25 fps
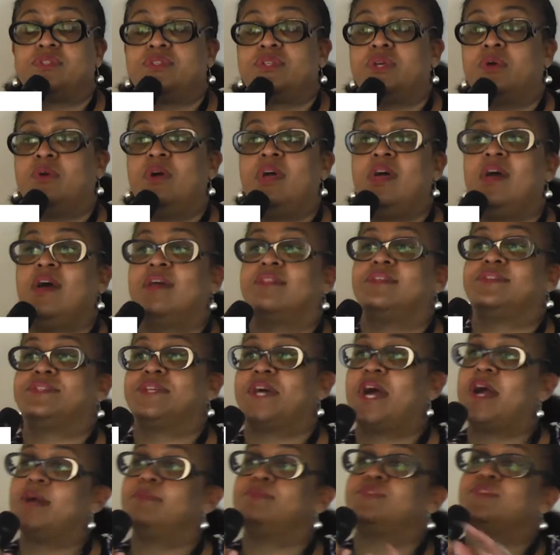So the
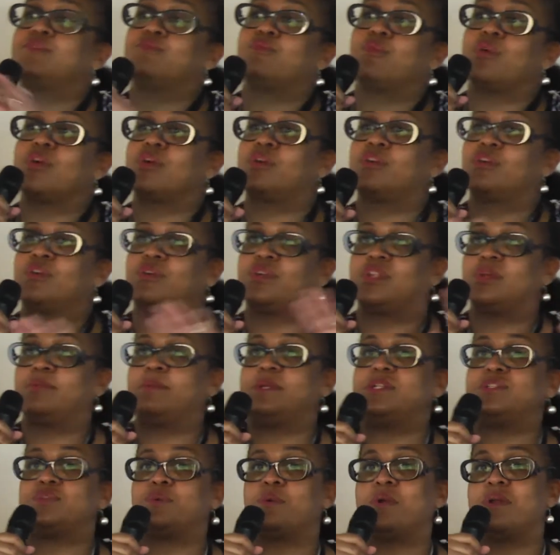types of work you're going to
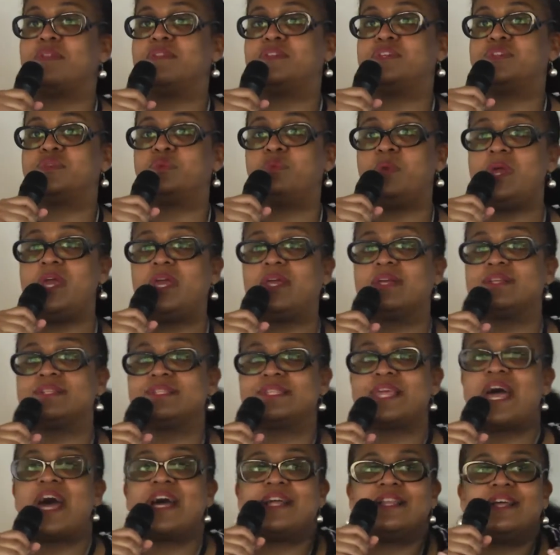be doing this week is
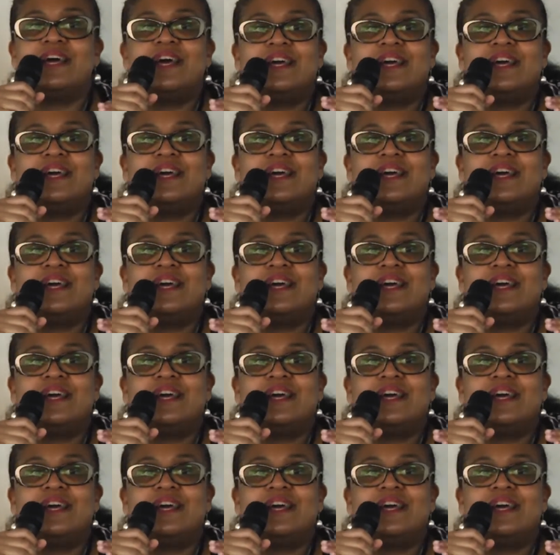that